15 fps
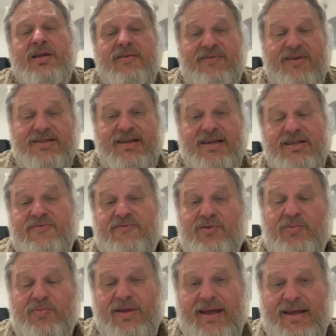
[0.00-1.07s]
This is
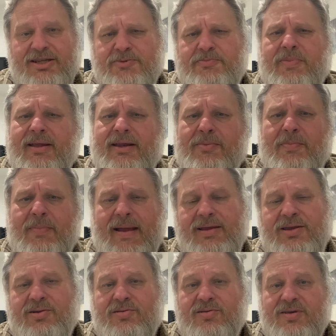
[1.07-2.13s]
from the
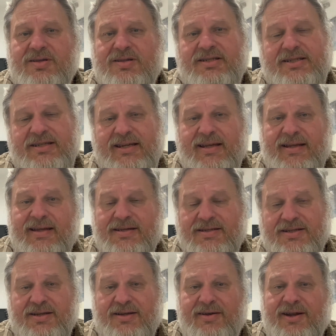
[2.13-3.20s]
experimental
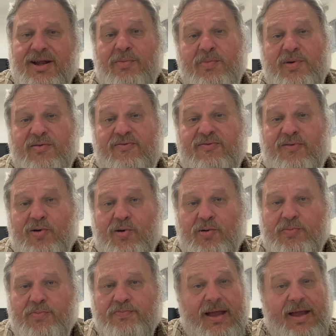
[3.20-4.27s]
series number 4.